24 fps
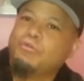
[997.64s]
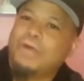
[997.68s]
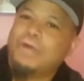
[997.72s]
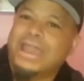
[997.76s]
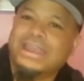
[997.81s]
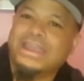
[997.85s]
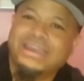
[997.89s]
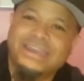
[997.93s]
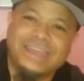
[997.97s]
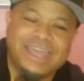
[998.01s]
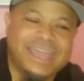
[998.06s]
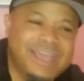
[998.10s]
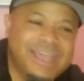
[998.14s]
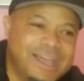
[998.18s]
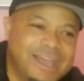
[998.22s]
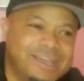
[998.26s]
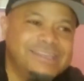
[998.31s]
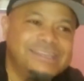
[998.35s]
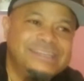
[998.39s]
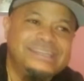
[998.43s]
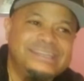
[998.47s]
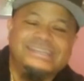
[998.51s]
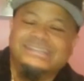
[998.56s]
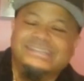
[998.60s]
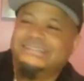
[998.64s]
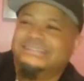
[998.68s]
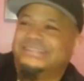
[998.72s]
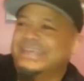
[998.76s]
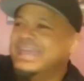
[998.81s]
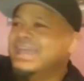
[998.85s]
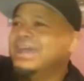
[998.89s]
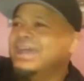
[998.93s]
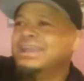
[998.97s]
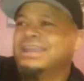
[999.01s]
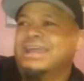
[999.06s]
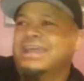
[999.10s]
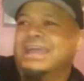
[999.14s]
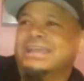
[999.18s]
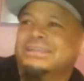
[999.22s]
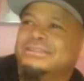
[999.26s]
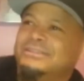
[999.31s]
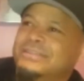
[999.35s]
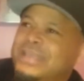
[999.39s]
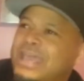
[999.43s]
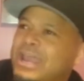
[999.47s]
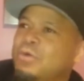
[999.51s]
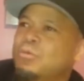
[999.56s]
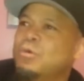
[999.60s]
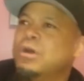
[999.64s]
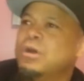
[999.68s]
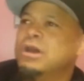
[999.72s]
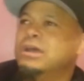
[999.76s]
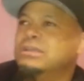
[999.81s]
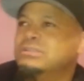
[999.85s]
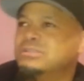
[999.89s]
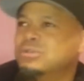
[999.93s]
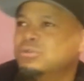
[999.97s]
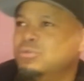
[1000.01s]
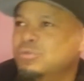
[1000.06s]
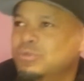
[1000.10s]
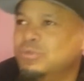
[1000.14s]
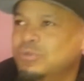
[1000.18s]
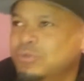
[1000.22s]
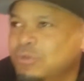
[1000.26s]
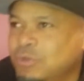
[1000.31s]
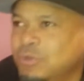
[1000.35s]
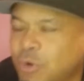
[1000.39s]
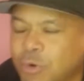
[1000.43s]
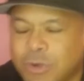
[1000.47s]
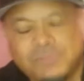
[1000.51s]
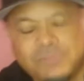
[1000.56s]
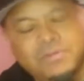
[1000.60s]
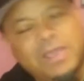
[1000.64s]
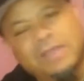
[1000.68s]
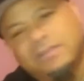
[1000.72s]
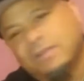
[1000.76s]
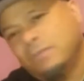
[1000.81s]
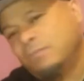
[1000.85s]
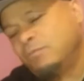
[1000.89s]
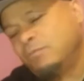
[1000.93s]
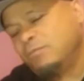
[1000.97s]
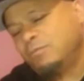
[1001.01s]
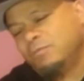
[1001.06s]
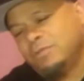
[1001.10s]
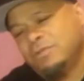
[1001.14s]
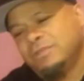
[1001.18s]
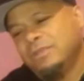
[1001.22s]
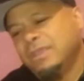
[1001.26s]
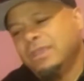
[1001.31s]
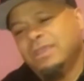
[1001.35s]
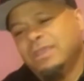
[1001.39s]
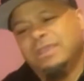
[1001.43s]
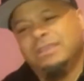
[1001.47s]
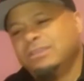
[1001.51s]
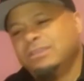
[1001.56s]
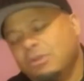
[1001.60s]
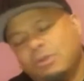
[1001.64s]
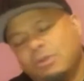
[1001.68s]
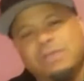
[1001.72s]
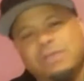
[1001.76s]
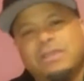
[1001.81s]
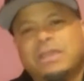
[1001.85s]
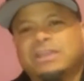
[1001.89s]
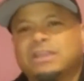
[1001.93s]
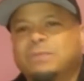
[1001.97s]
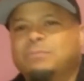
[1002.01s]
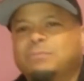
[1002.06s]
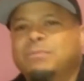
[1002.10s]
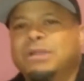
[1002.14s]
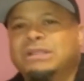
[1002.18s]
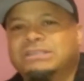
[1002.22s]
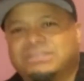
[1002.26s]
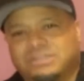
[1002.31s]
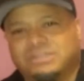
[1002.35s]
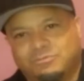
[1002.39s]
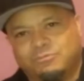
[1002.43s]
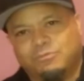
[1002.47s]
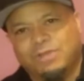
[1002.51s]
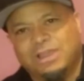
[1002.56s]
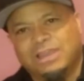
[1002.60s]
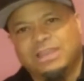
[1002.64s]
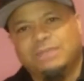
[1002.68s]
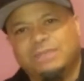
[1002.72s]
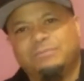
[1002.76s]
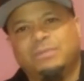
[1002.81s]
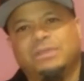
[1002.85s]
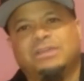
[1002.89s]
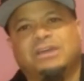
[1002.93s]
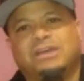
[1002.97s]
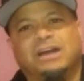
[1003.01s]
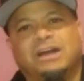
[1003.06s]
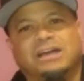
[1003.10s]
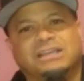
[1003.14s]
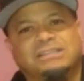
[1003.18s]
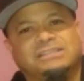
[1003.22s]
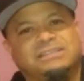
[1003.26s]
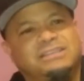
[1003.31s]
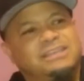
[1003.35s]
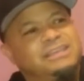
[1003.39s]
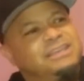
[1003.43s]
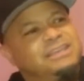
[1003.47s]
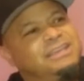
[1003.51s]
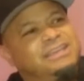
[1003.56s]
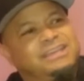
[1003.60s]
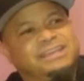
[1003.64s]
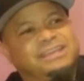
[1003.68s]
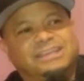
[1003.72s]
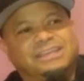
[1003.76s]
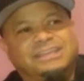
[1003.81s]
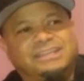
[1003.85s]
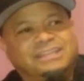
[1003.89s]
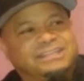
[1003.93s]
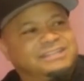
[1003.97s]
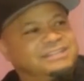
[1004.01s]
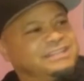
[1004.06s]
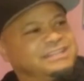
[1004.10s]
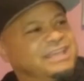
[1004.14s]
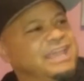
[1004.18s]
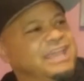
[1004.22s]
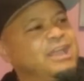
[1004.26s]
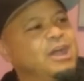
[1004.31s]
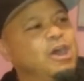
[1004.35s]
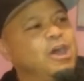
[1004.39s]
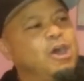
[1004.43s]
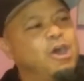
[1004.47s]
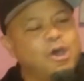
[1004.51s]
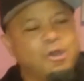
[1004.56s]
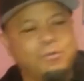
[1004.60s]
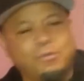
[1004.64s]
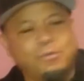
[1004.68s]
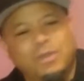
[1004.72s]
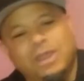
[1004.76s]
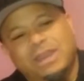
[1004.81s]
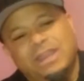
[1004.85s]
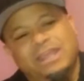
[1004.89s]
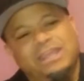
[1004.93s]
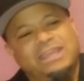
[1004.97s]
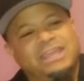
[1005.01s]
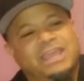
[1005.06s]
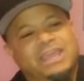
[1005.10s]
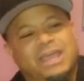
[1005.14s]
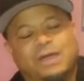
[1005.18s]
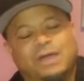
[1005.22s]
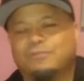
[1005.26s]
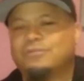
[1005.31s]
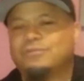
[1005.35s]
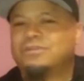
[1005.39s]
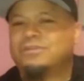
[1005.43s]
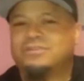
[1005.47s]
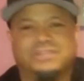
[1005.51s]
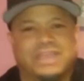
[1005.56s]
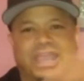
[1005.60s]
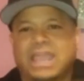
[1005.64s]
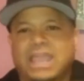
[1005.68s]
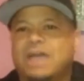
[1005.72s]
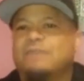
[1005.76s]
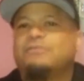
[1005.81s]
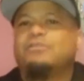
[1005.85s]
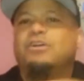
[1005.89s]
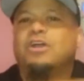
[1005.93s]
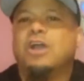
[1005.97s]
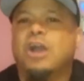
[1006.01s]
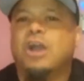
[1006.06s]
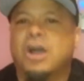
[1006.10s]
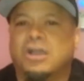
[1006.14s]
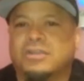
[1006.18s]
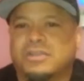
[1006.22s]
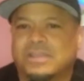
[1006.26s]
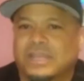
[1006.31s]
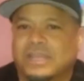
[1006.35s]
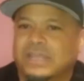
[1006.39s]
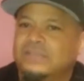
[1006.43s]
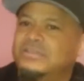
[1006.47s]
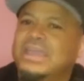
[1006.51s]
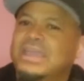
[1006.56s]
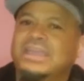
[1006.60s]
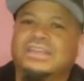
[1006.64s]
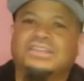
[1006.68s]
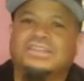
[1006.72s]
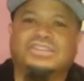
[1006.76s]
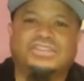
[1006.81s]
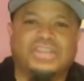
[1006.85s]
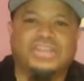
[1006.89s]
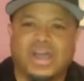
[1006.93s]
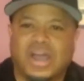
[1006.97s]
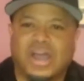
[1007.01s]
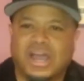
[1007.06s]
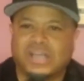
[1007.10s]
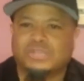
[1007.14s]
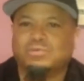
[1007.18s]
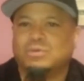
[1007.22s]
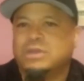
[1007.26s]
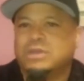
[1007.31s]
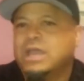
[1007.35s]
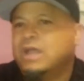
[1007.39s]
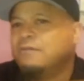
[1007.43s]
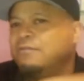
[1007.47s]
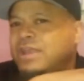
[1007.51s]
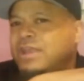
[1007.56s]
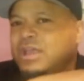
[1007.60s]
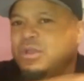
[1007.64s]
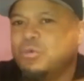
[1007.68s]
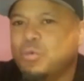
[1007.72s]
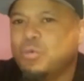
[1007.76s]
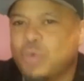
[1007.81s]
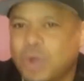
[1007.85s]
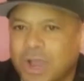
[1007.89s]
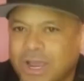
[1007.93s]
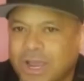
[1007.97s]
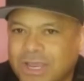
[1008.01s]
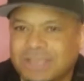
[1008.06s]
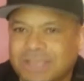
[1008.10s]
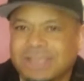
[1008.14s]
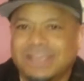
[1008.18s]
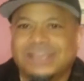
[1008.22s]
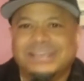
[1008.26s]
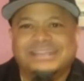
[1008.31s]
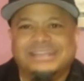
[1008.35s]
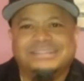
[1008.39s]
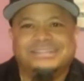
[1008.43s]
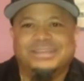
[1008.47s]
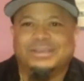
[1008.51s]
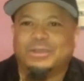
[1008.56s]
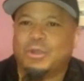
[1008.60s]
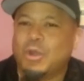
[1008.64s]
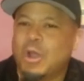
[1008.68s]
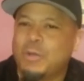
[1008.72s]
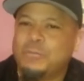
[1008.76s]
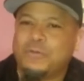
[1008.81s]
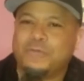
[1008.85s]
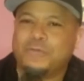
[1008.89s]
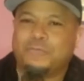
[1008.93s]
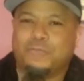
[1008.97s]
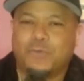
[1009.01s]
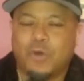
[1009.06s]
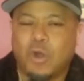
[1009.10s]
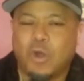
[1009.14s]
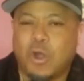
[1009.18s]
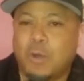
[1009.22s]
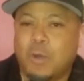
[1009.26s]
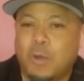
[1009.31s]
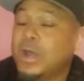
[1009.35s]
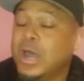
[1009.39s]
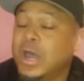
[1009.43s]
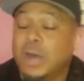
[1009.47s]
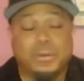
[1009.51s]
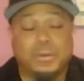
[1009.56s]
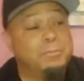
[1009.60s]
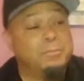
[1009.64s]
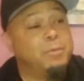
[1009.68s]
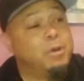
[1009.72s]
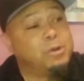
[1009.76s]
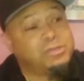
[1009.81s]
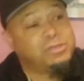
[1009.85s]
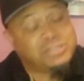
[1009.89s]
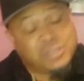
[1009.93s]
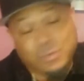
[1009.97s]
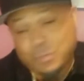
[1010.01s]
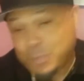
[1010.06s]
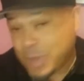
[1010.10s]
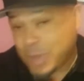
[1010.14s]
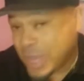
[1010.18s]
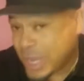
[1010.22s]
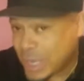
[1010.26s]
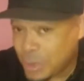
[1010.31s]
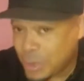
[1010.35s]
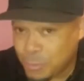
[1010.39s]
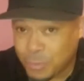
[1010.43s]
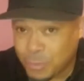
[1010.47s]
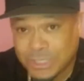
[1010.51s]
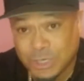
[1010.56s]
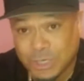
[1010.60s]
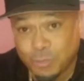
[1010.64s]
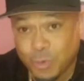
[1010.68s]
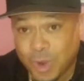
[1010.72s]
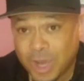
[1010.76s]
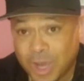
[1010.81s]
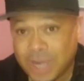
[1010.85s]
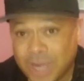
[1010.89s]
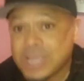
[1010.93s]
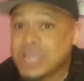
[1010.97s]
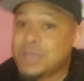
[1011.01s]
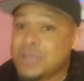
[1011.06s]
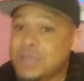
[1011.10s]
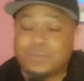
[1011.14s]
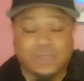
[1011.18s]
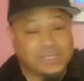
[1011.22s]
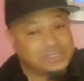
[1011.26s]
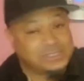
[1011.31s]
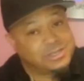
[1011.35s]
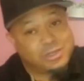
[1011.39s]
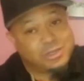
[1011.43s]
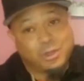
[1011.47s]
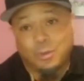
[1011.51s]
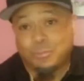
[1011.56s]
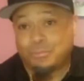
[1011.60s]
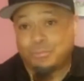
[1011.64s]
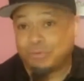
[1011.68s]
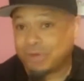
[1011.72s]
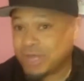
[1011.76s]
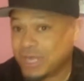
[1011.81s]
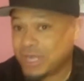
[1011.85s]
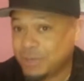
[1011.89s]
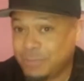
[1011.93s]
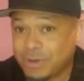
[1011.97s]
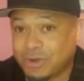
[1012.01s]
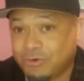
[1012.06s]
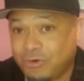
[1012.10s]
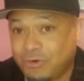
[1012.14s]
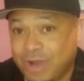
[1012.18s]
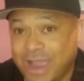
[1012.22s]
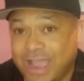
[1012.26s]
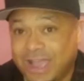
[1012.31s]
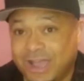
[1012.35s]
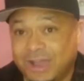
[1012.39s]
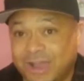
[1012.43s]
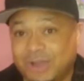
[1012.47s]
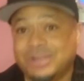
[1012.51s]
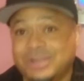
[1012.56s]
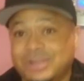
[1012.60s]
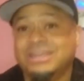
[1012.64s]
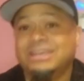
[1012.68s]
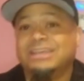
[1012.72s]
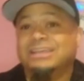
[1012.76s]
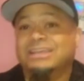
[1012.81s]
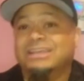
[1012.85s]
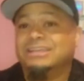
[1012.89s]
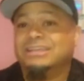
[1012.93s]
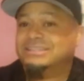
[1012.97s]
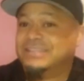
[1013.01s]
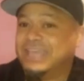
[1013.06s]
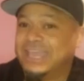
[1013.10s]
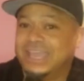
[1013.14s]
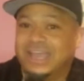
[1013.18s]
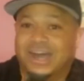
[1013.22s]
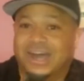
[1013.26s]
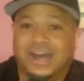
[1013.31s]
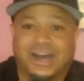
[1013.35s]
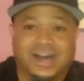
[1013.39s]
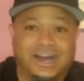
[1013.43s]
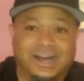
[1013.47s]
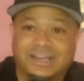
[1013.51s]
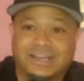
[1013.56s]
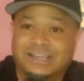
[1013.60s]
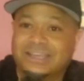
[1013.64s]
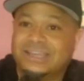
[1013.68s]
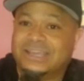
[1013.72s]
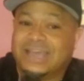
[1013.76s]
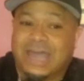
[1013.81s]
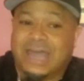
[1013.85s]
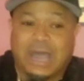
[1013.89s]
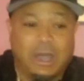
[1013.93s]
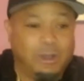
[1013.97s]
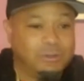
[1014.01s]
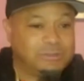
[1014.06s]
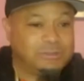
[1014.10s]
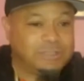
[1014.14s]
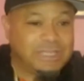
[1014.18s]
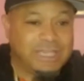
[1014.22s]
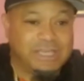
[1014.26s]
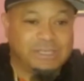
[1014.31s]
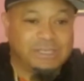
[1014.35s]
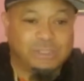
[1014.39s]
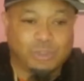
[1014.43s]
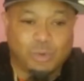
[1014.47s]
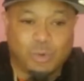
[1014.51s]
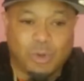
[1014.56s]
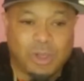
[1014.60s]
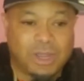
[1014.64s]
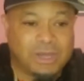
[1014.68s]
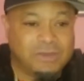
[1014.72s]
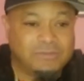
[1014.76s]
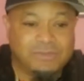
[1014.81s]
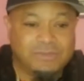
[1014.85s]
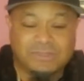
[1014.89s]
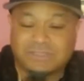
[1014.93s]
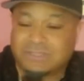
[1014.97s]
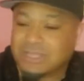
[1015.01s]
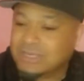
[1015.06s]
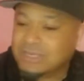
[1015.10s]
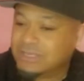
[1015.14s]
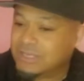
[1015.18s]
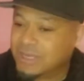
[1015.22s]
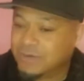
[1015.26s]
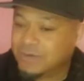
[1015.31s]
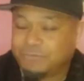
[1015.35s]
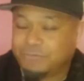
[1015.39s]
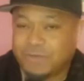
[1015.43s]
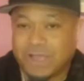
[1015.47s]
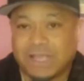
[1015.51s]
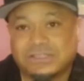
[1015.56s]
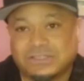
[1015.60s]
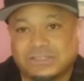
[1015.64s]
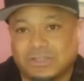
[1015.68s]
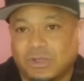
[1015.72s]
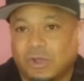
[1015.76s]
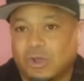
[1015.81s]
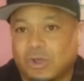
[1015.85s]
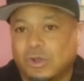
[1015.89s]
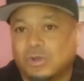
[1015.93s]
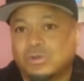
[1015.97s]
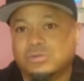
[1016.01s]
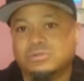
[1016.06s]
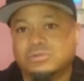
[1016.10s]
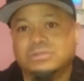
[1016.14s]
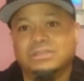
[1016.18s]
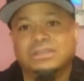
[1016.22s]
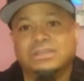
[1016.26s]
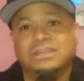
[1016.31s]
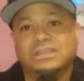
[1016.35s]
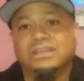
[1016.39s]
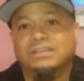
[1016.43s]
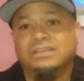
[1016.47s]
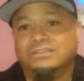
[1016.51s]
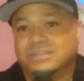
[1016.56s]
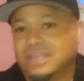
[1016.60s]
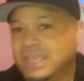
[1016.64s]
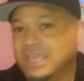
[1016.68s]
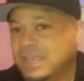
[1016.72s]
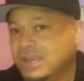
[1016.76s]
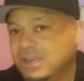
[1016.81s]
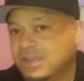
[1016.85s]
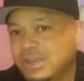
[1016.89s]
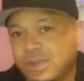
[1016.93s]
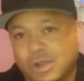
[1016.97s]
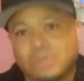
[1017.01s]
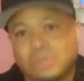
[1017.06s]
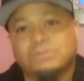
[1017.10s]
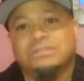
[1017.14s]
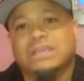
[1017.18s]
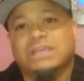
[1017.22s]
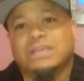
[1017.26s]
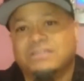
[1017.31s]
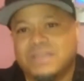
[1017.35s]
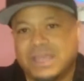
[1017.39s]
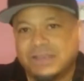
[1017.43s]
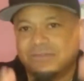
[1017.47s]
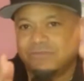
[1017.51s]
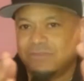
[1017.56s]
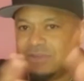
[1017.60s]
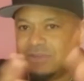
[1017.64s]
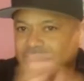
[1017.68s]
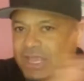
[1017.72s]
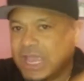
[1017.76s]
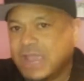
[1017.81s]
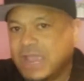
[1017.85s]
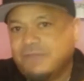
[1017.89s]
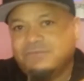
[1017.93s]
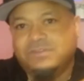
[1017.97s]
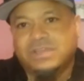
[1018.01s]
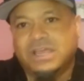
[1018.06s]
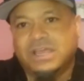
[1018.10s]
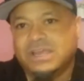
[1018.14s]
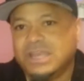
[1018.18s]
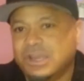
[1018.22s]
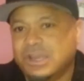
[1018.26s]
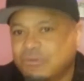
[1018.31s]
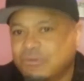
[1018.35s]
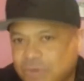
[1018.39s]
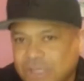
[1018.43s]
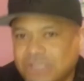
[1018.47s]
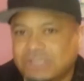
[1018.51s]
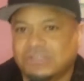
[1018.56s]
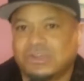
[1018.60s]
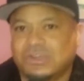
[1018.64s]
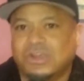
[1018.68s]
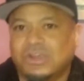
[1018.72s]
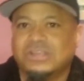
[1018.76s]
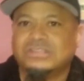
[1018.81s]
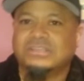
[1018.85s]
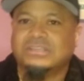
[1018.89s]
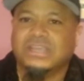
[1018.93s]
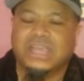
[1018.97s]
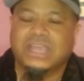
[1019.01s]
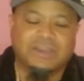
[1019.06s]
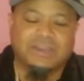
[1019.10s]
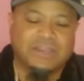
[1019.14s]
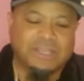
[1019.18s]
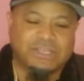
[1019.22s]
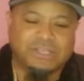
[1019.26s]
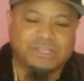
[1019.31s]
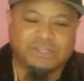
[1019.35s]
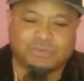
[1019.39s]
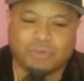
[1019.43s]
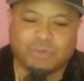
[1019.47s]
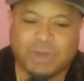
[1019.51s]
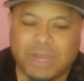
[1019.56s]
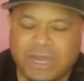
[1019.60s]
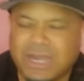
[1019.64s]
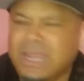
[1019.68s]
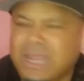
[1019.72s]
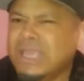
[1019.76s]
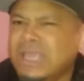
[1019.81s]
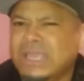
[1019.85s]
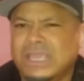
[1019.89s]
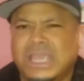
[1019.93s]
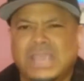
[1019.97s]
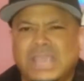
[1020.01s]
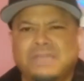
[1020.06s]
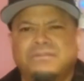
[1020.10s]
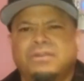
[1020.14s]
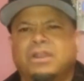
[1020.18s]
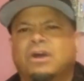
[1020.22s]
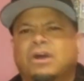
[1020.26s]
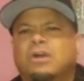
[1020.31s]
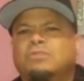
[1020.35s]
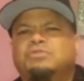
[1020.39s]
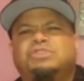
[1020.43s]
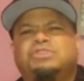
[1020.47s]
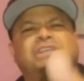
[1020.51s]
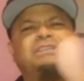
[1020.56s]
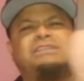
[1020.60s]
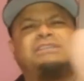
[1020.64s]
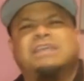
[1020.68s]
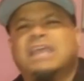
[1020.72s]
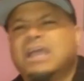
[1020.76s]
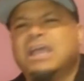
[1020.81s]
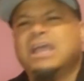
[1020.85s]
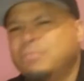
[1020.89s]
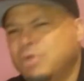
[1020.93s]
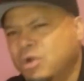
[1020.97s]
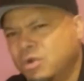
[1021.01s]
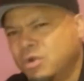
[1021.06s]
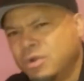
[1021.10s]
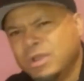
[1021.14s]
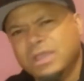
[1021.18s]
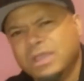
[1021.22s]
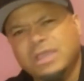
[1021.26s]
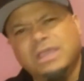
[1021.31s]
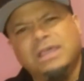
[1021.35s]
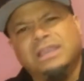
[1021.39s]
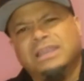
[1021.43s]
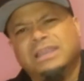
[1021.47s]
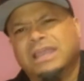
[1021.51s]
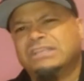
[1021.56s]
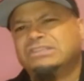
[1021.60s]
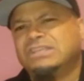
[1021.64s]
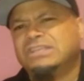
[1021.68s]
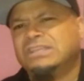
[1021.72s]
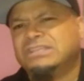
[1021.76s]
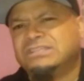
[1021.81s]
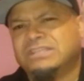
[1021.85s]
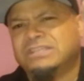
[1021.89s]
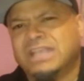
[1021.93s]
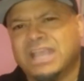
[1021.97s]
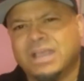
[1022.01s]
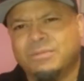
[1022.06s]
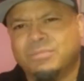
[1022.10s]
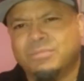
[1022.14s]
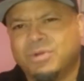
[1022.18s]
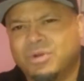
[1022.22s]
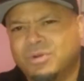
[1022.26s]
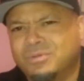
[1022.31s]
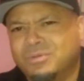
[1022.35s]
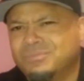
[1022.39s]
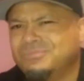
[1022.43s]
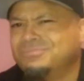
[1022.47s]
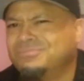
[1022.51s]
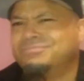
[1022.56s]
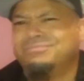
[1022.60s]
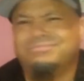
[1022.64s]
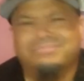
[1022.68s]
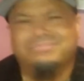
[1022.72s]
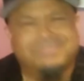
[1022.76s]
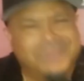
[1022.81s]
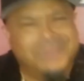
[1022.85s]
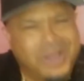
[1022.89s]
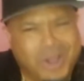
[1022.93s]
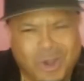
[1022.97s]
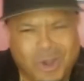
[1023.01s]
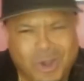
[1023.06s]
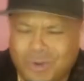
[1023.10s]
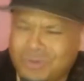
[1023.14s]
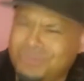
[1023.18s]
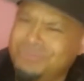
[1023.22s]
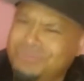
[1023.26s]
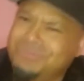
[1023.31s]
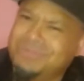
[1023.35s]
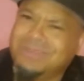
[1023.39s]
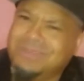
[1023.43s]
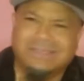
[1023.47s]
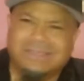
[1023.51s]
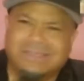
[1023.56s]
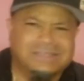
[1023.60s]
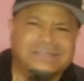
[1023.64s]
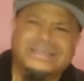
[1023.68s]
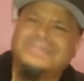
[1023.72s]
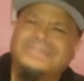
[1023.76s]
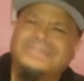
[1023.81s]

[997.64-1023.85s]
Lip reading: now, they're the ones who you don't even have to mention really because they have conquered it. They can charge whatever they want to go and perform. A promoter should pay them what they want because they're gonna bring them a crowd. They are out there doing solidified songs. You know what I'm saying? They have done their research and they straight. Even on G Sambo, like G Sambo. Oh, he's another